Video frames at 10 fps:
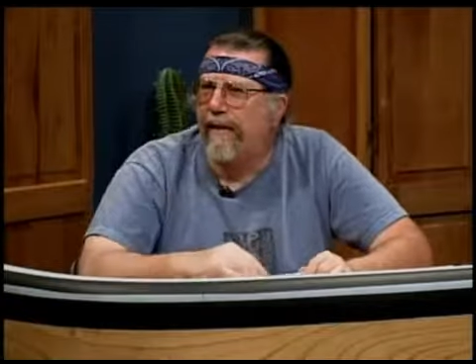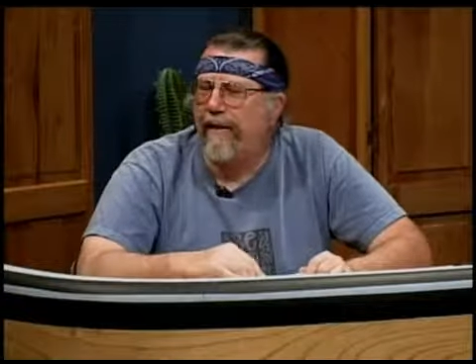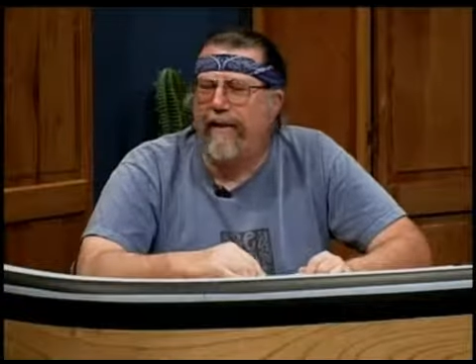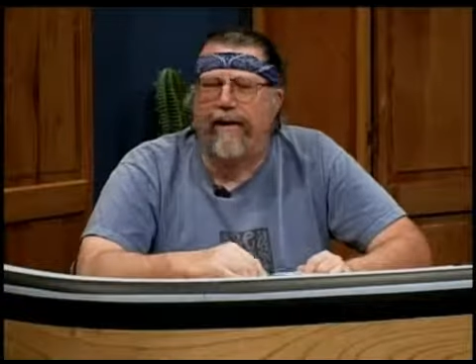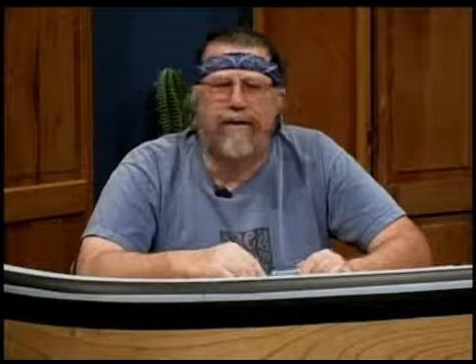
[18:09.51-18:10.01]

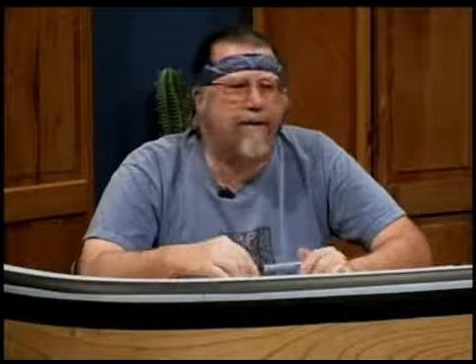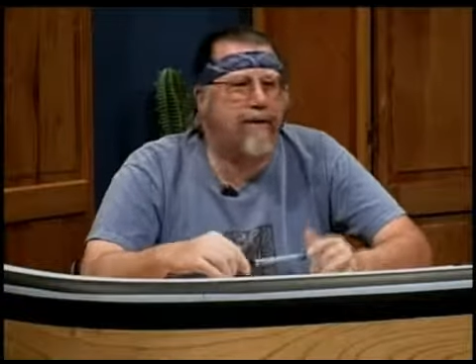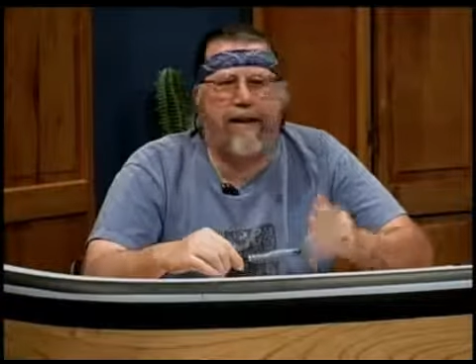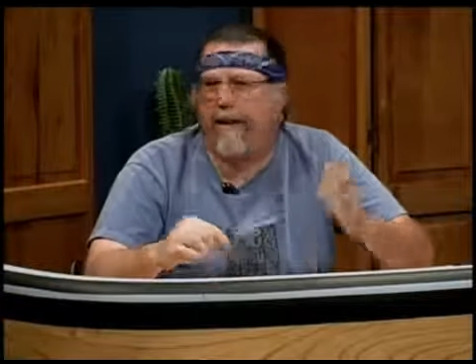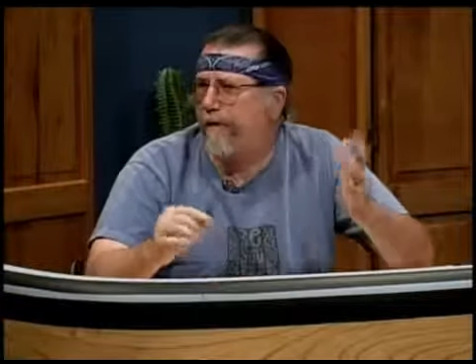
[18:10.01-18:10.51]
you know, just
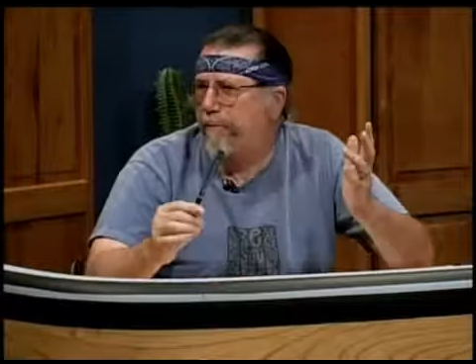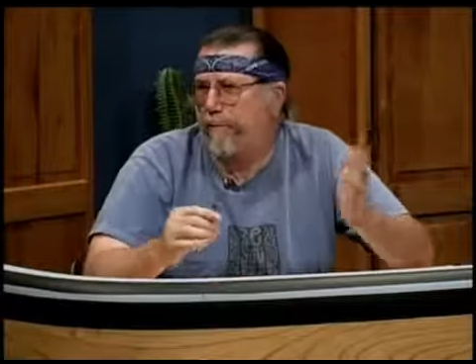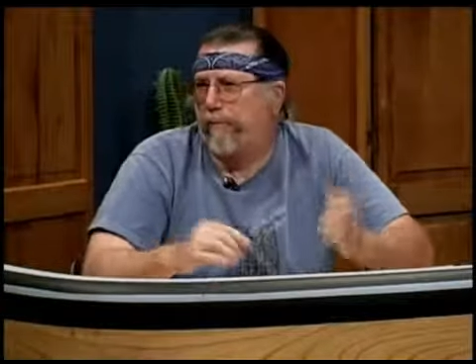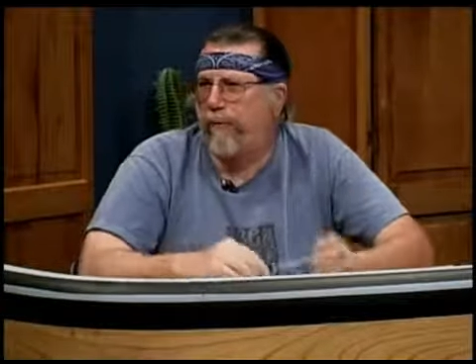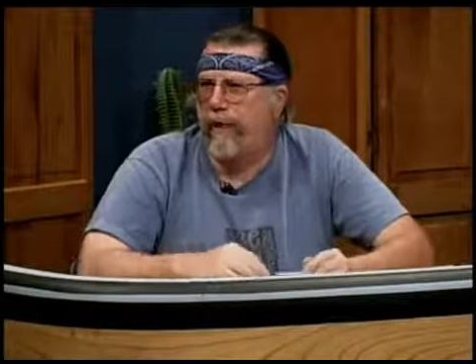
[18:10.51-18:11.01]
like
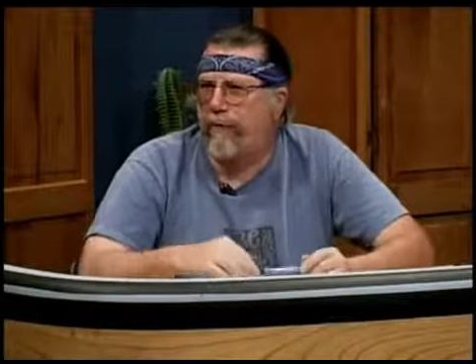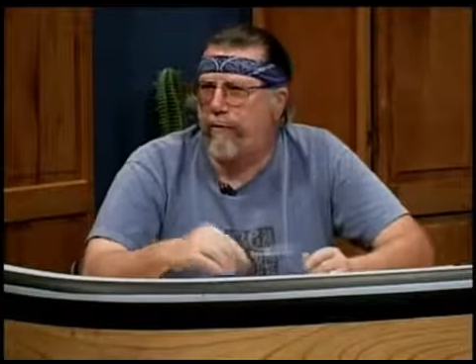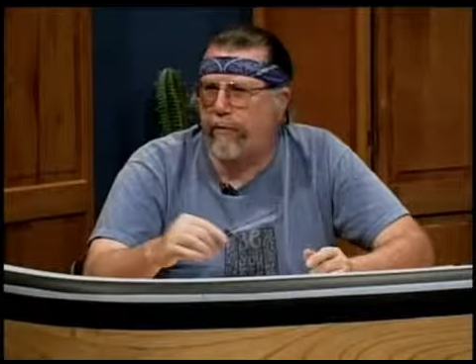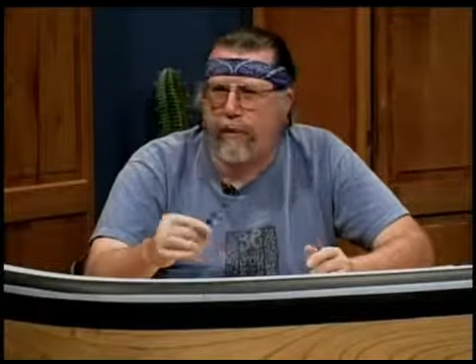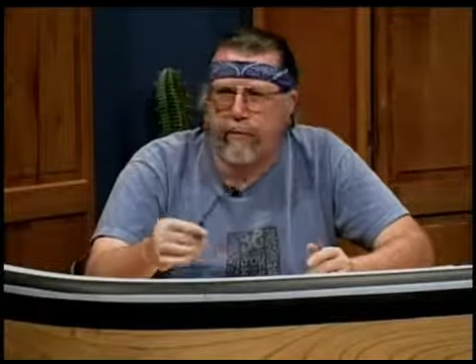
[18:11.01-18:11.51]

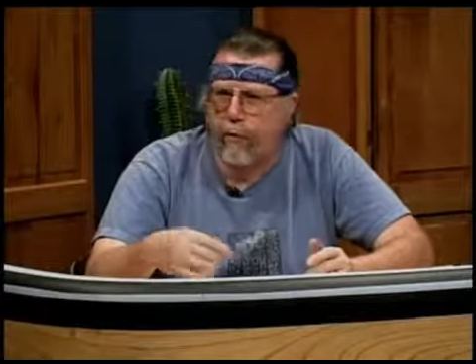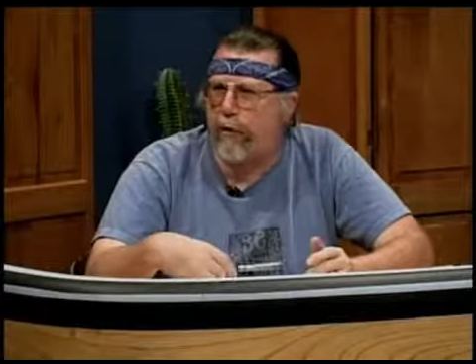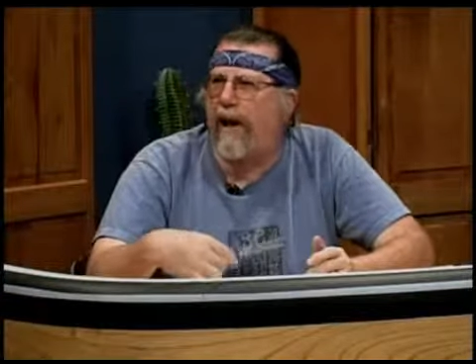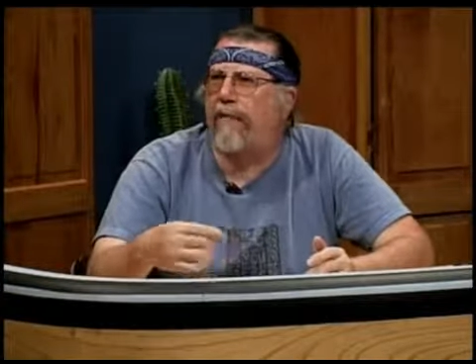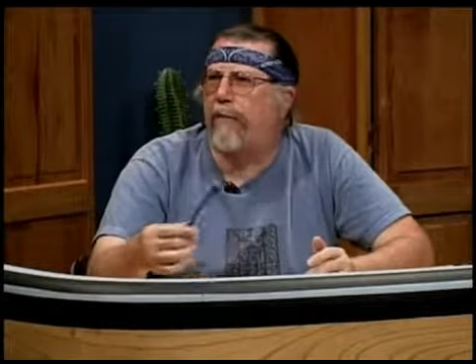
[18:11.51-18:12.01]
he would
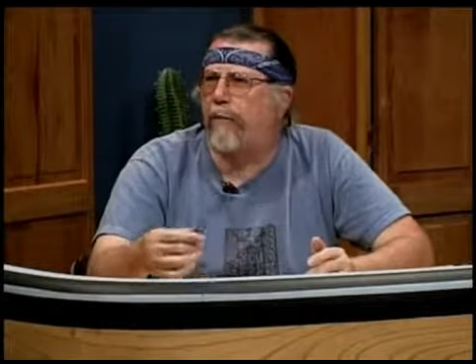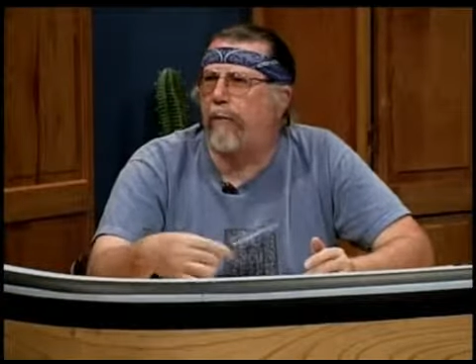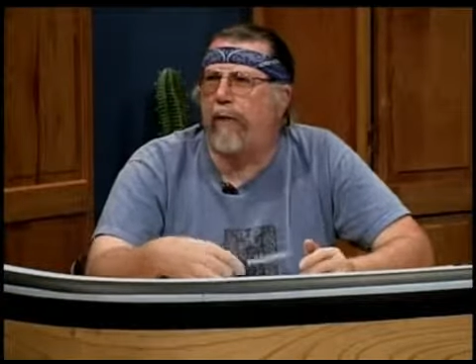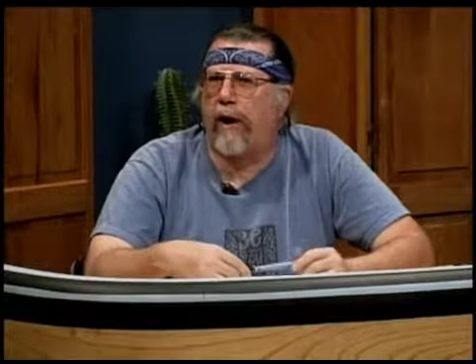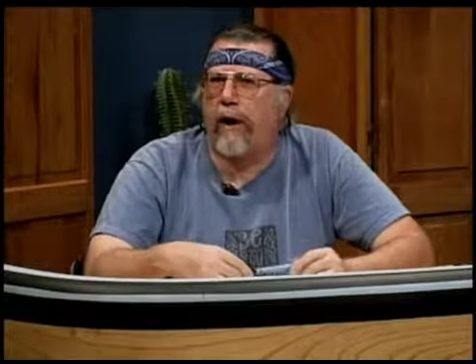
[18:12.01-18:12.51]
travel
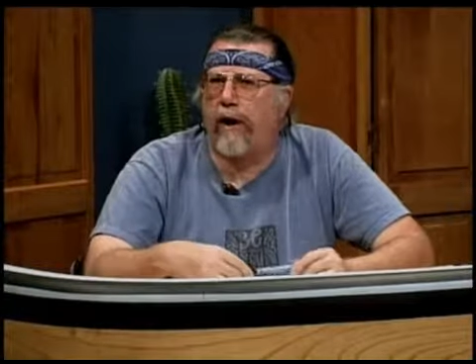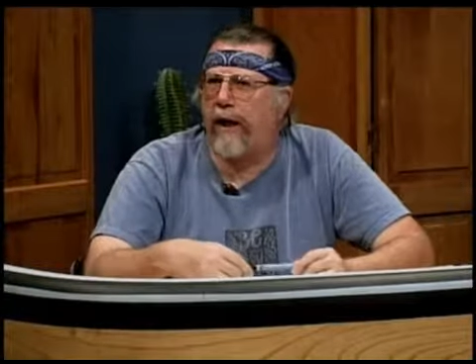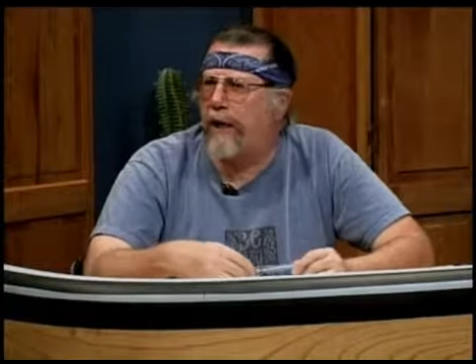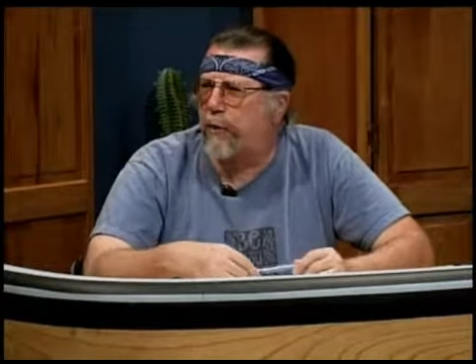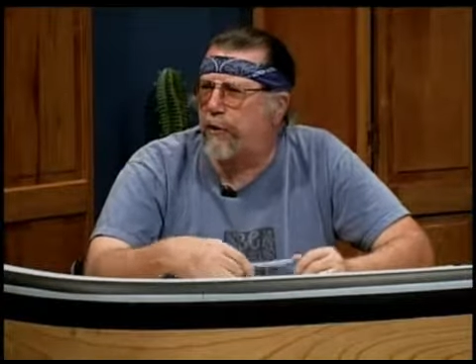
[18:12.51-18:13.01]
what I
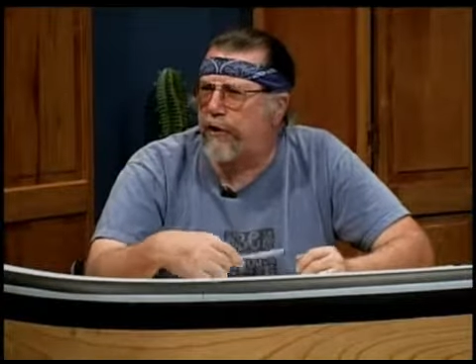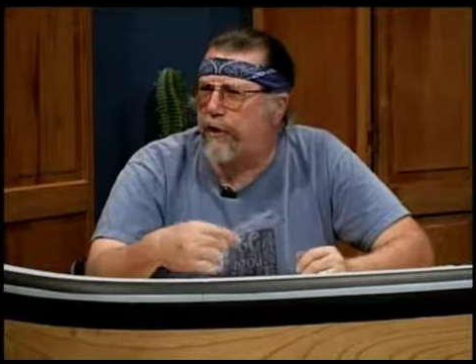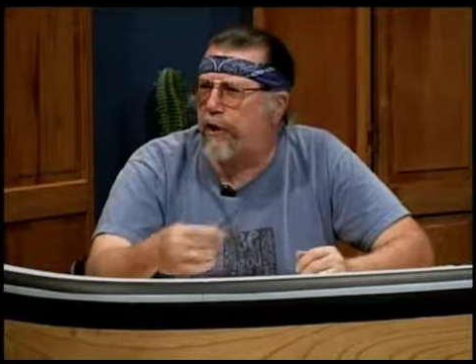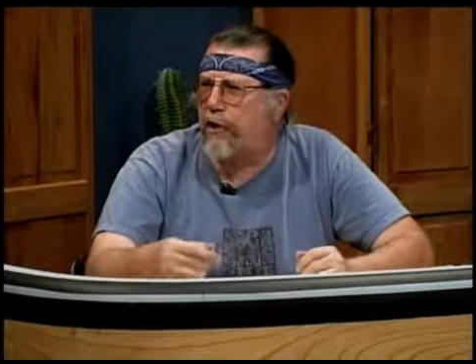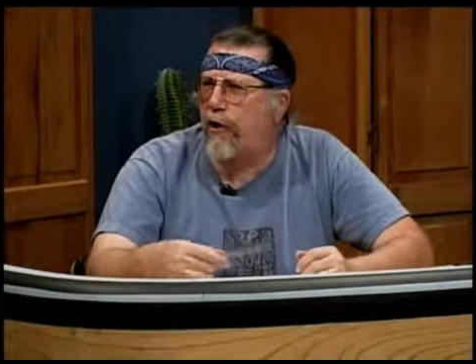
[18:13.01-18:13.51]
guess was
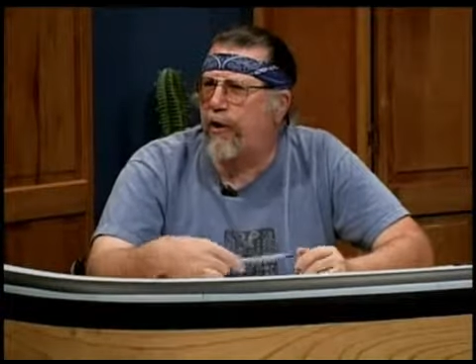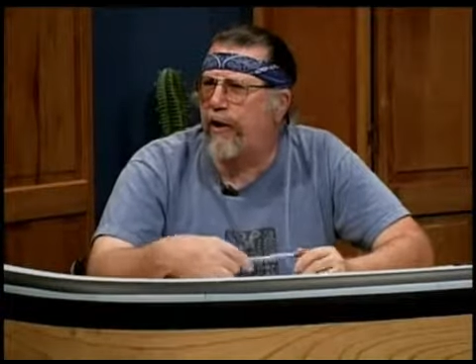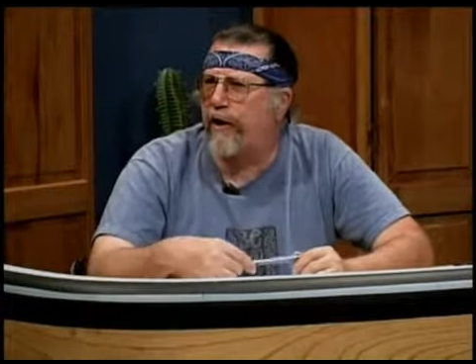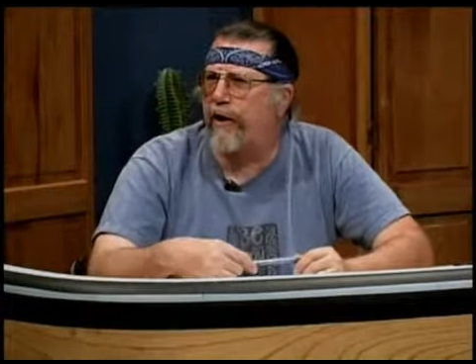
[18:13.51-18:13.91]
the circuit.